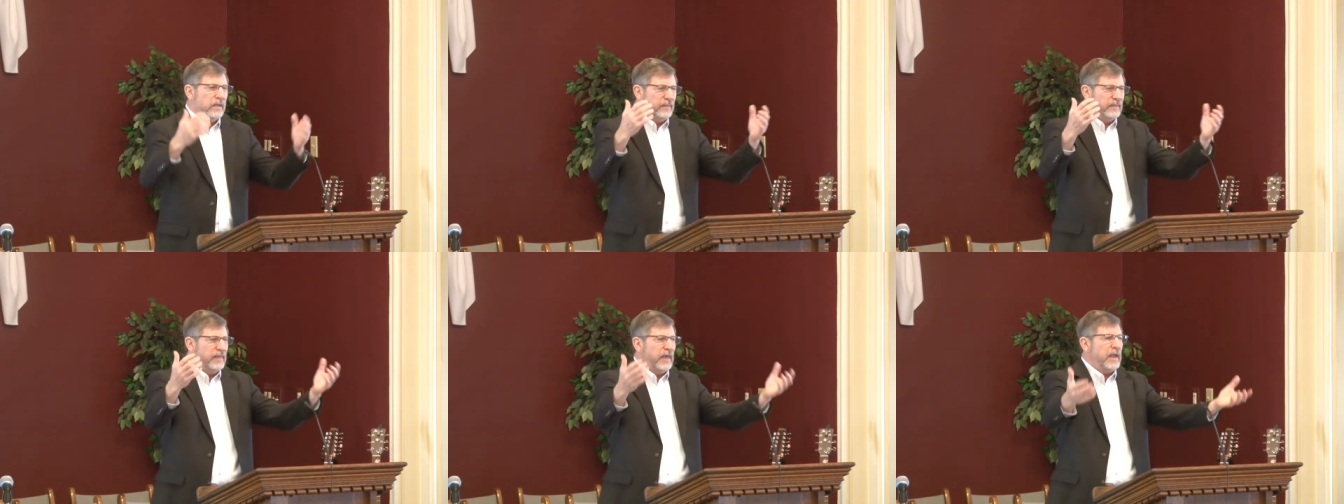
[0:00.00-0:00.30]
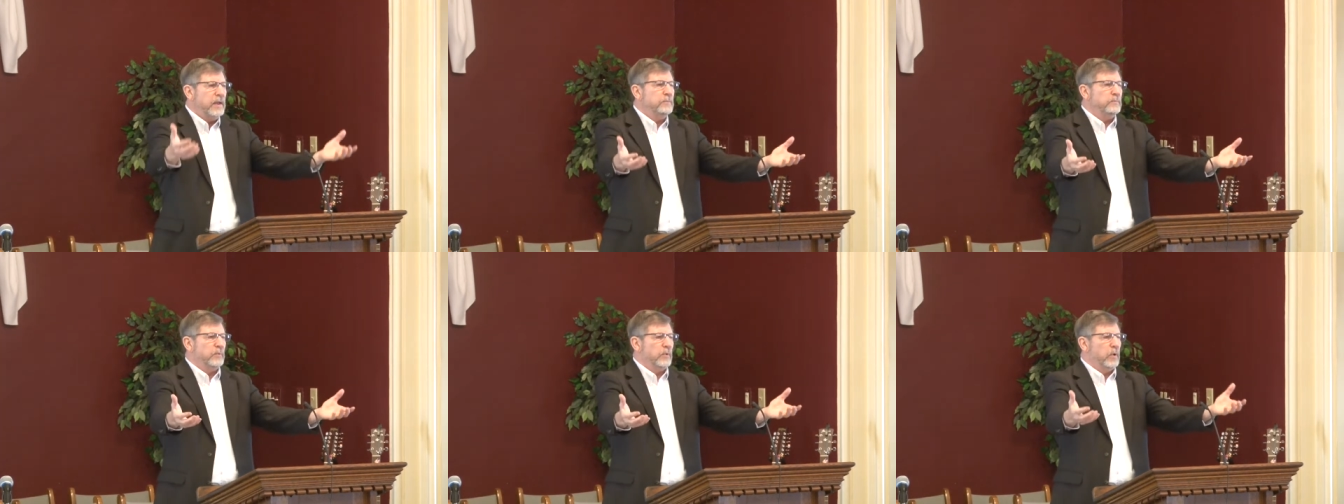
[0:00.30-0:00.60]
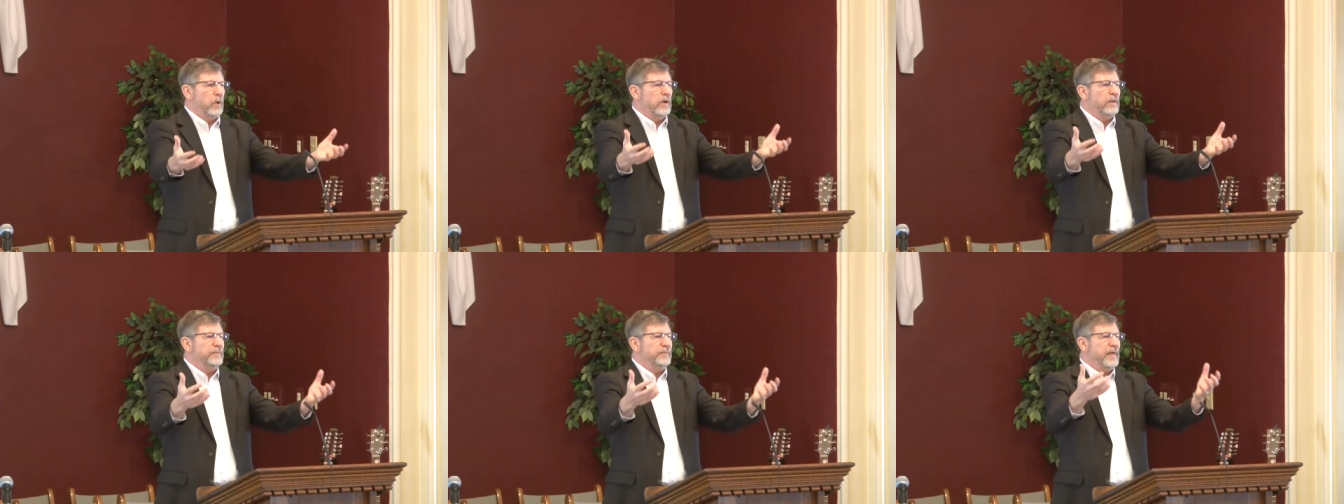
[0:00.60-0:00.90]
they
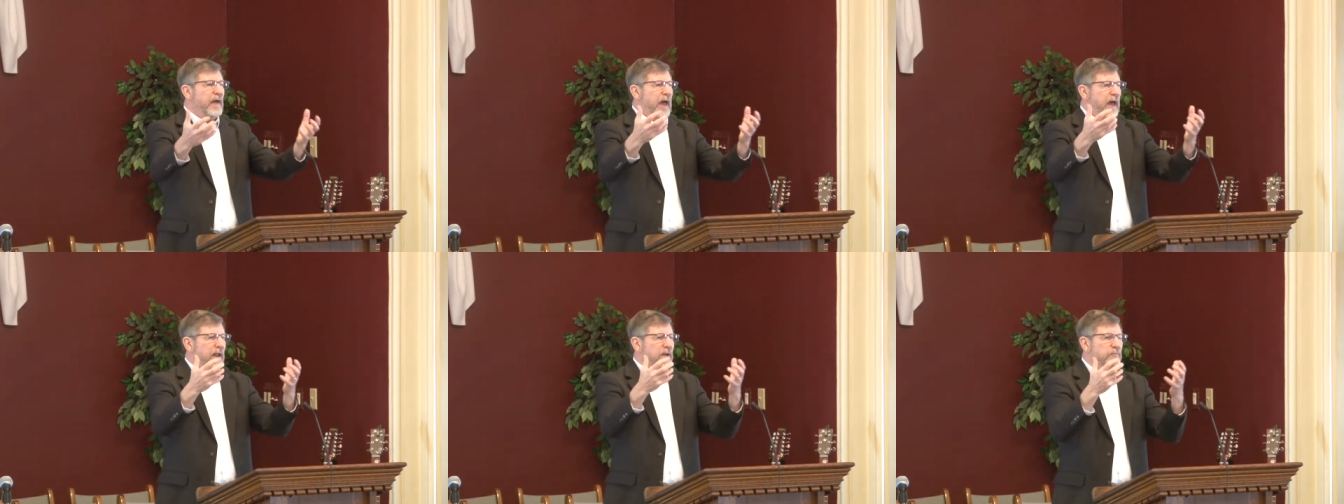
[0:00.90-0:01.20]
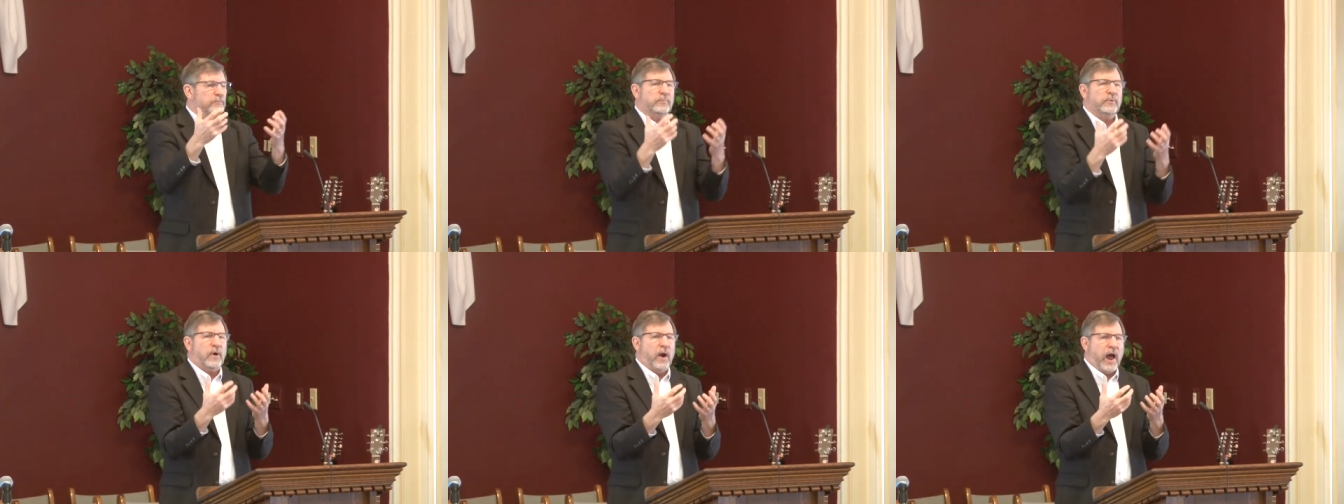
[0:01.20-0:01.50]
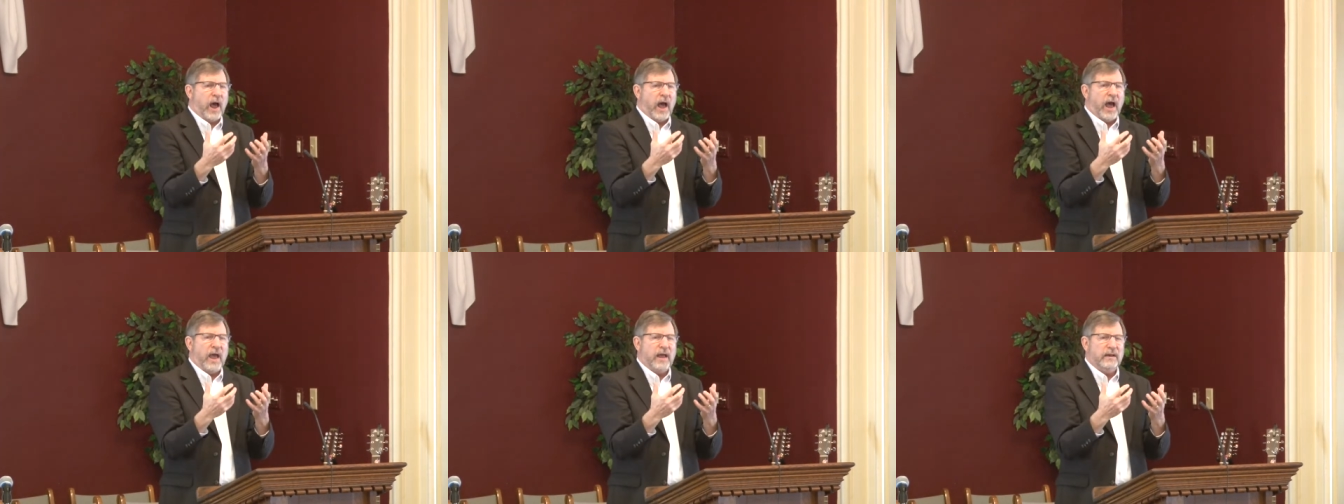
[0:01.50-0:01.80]
brought that
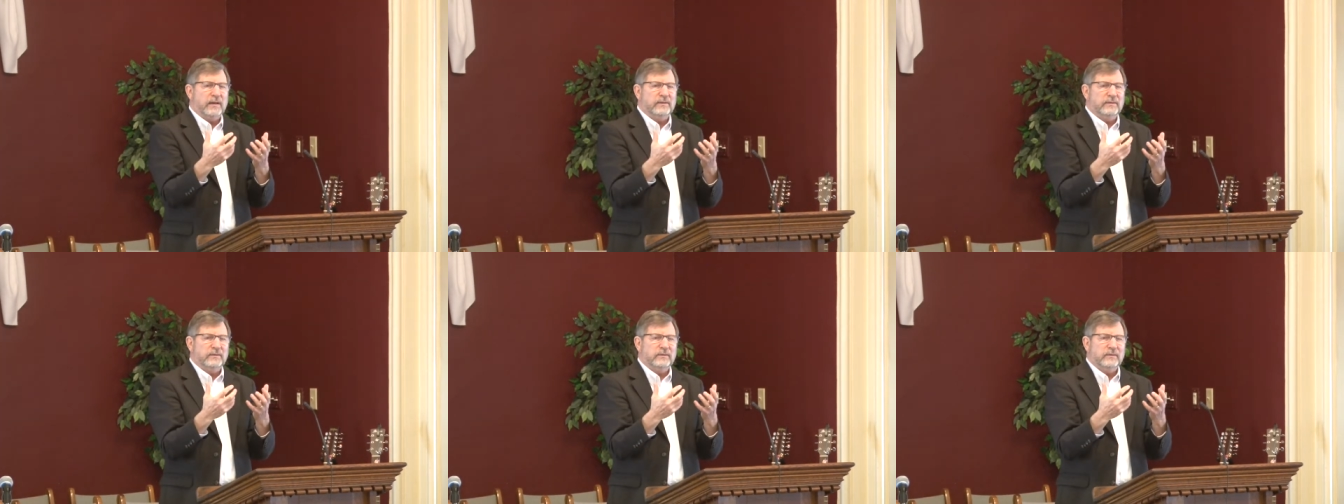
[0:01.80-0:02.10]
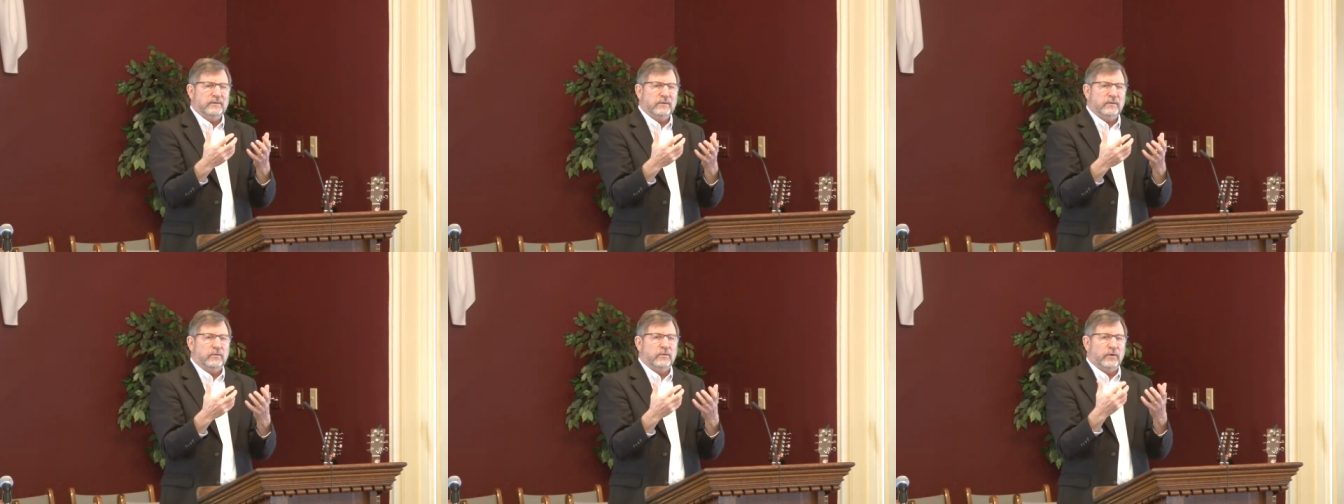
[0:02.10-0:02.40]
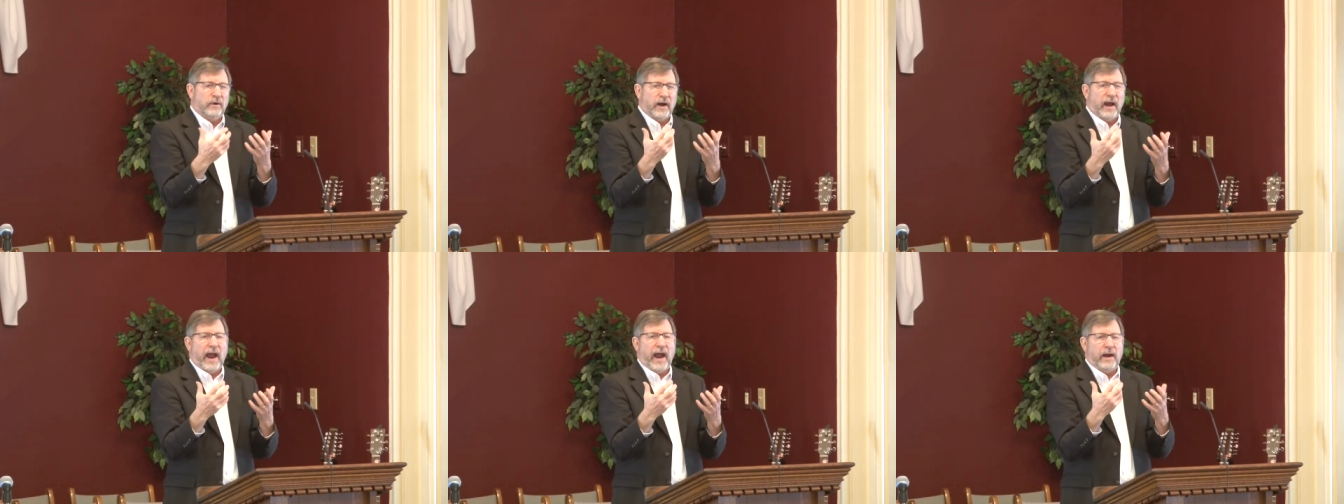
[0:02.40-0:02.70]
pride
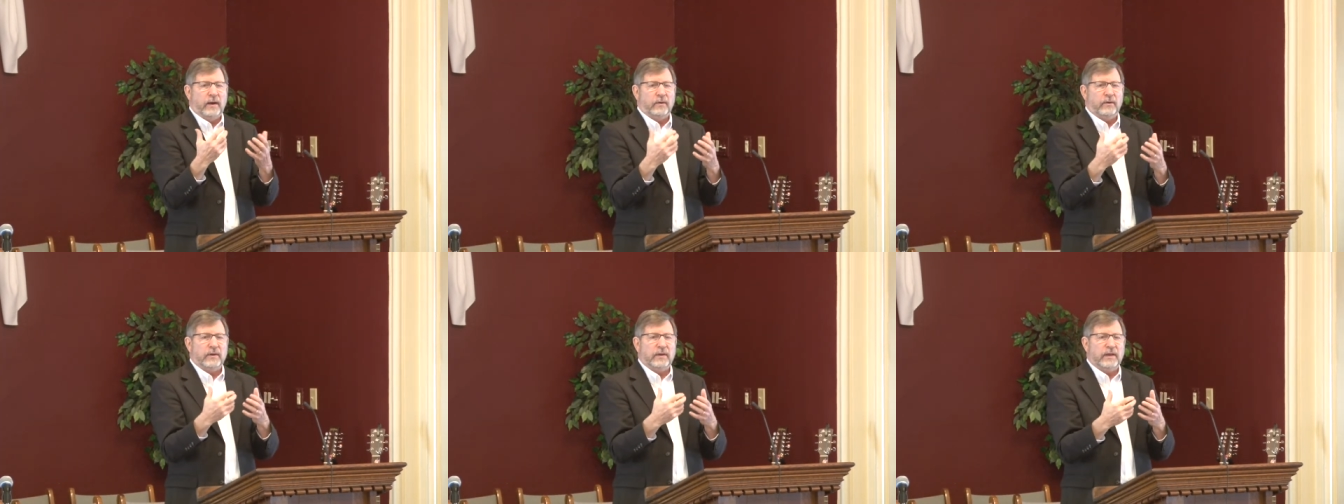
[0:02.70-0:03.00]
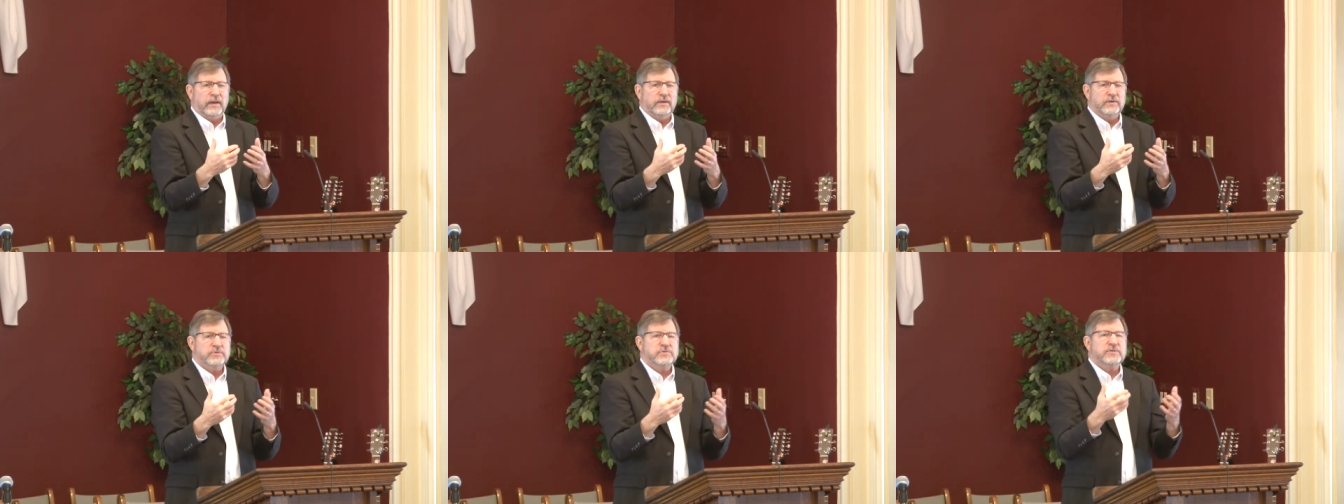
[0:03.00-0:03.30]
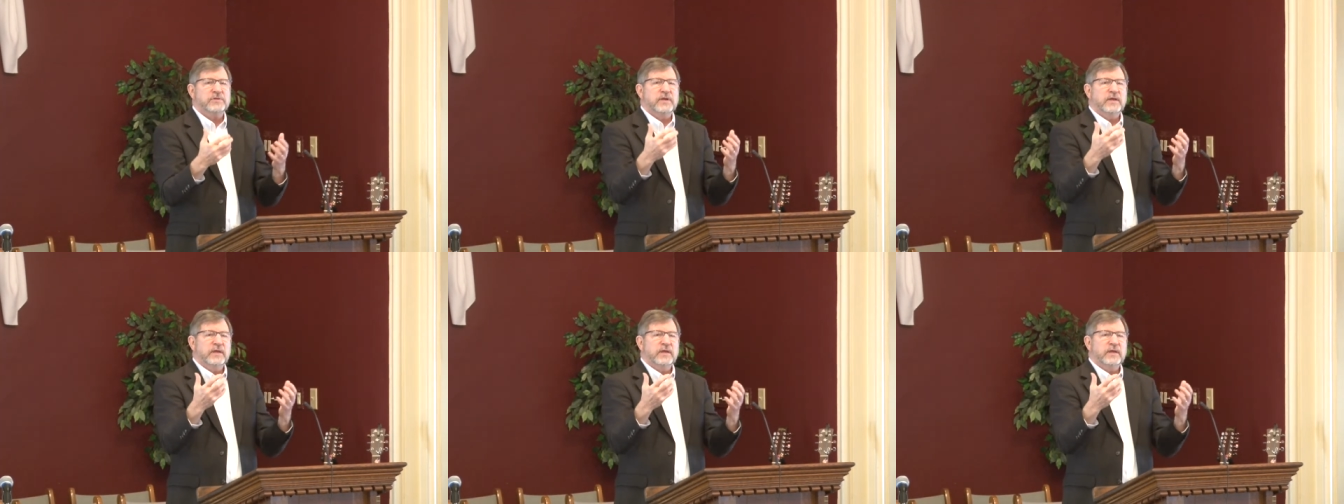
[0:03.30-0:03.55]
or arrogance